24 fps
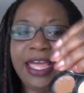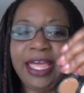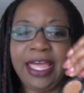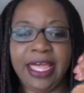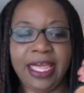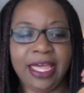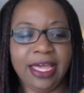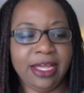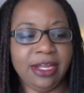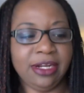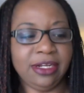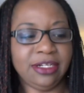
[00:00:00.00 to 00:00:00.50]

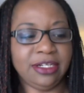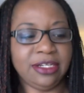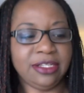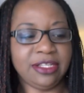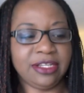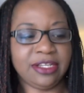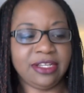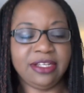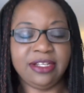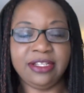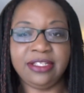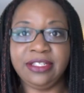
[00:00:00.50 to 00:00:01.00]
and
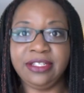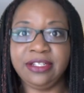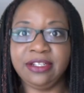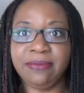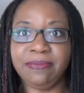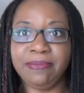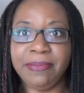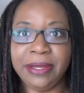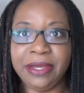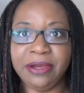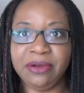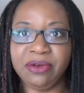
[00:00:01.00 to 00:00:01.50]
the concealer
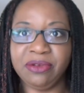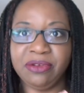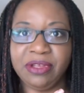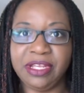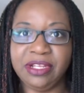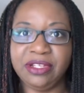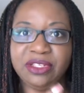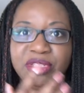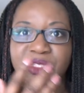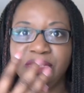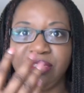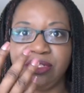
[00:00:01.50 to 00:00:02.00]
powder
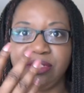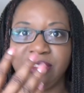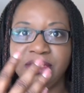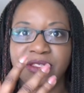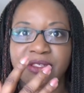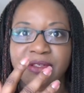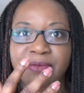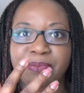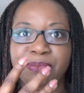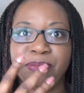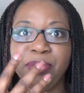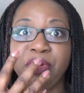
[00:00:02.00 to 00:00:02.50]
is
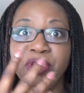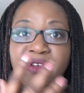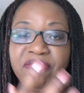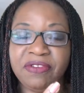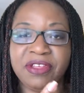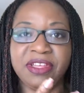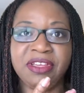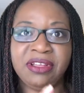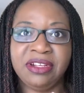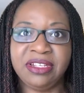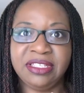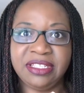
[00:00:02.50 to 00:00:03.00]
the
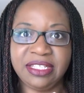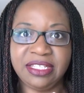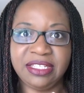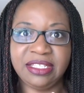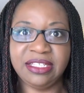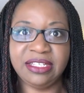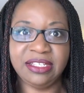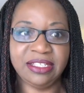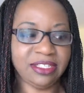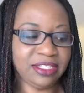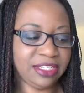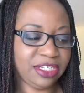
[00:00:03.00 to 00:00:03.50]
perfect
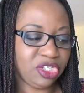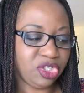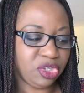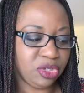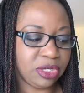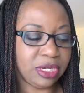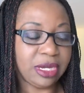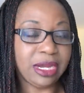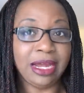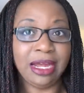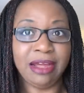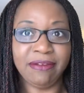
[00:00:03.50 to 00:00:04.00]
consistency to
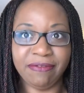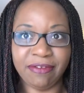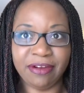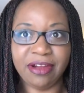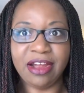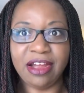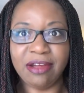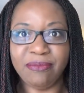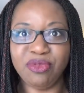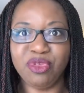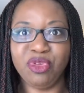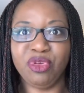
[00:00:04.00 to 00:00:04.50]
cover
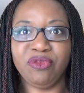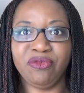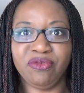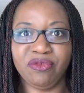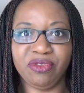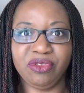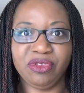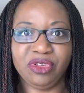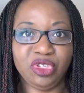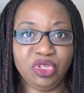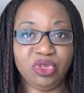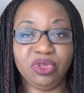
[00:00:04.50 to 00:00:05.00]
up your,
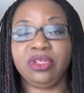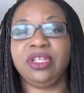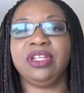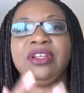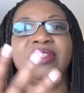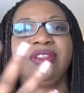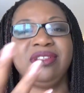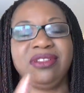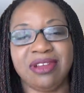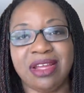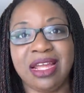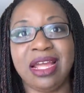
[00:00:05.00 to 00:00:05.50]
but
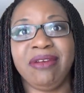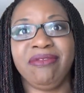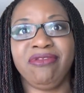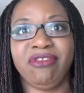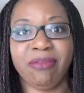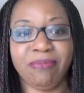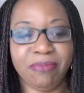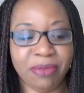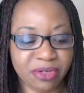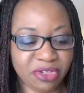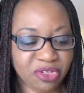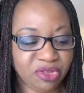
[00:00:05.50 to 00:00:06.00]

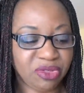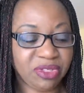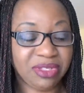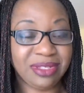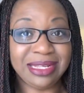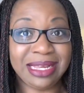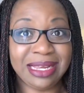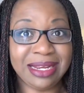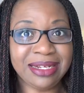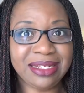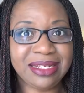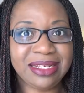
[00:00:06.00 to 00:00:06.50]
to
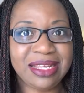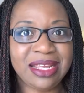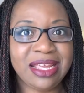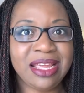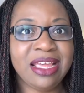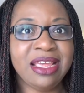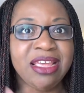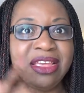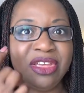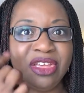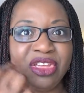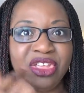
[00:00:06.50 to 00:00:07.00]
set
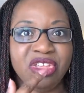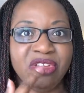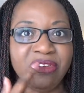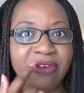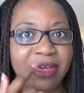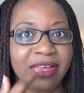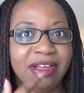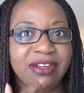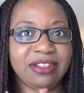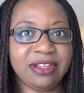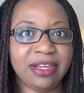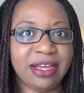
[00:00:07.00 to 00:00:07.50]
your
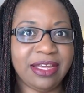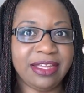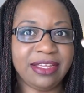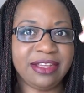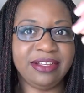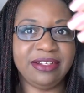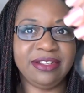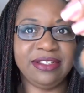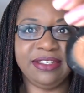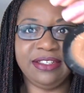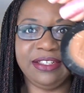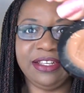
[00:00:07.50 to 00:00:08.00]
under eye
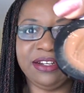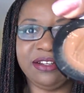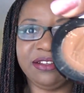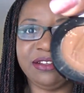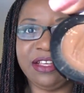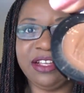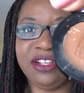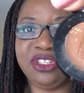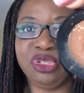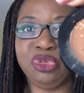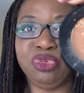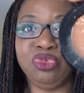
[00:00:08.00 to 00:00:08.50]
concealer.
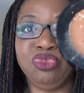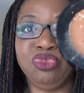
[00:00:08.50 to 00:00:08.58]
It's